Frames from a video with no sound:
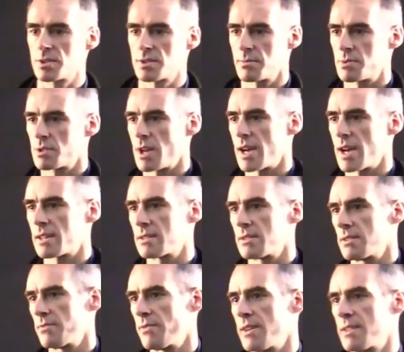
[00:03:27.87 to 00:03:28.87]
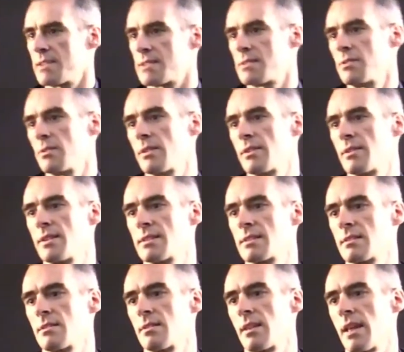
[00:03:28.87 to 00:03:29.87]
subtract, you find this new this
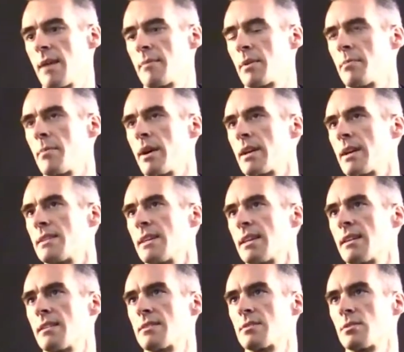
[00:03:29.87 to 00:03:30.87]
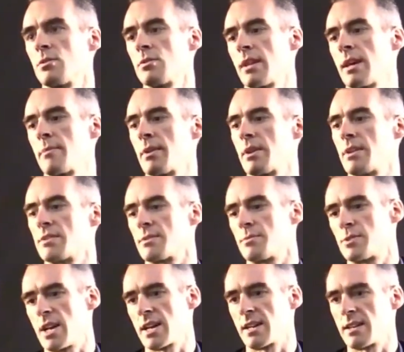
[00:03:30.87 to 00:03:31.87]
lambda by taking this old lambda and
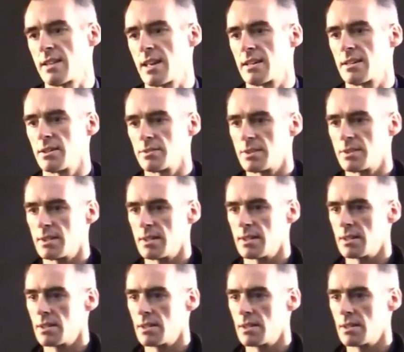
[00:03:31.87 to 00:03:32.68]
subtracting that delta D.